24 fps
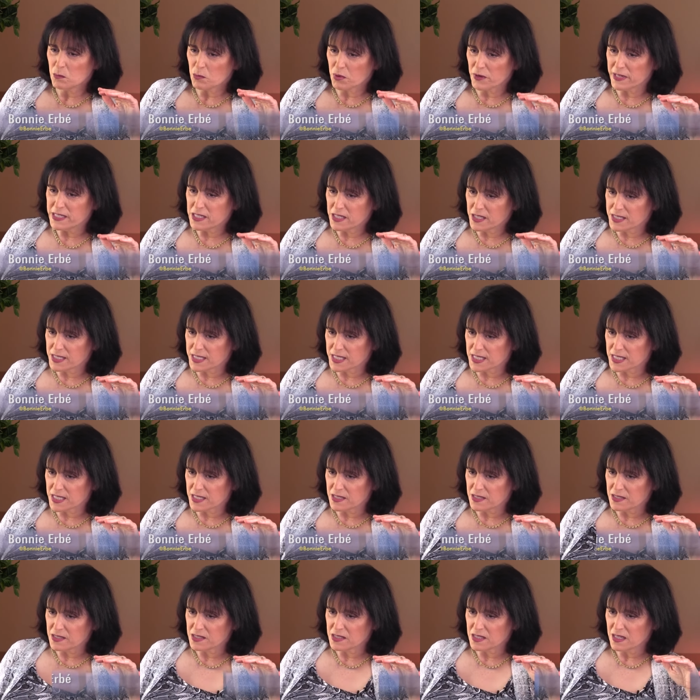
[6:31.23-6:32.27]

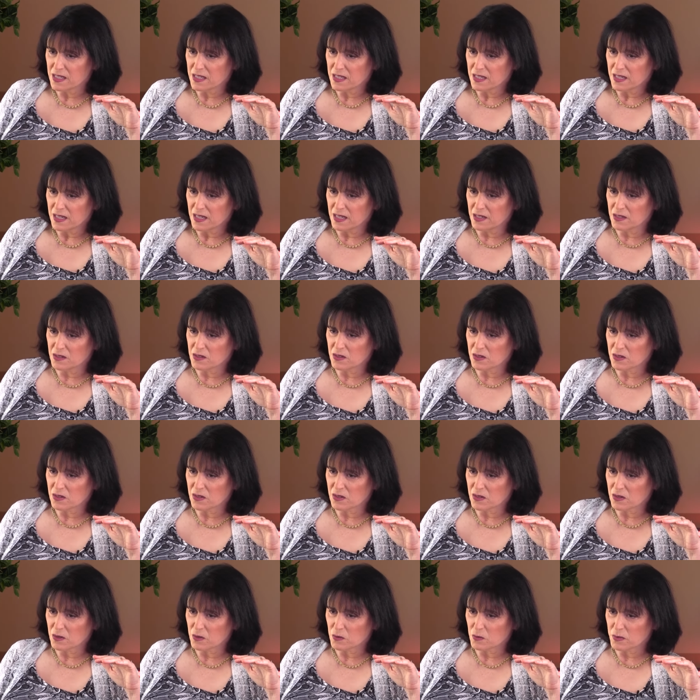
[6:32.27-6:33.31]
priestesses in
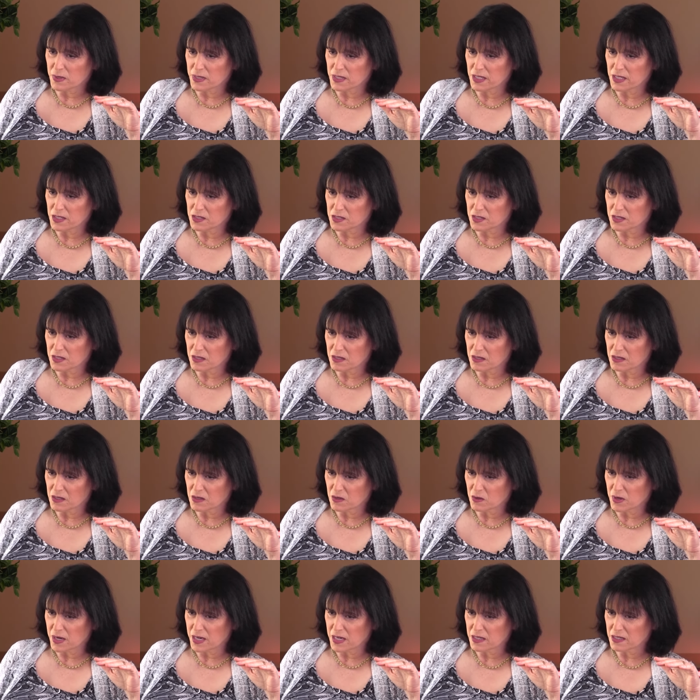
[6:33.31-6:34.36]
her religion,
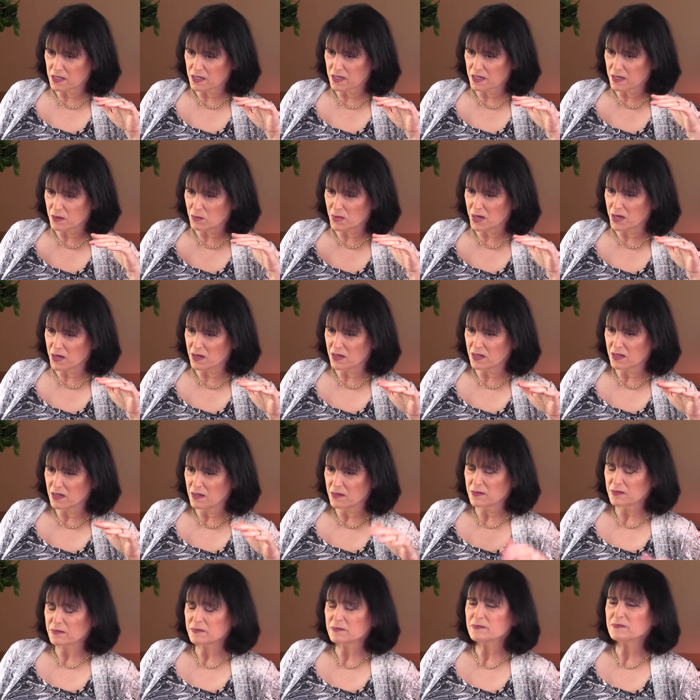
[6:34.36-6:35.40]
correct? Am I well?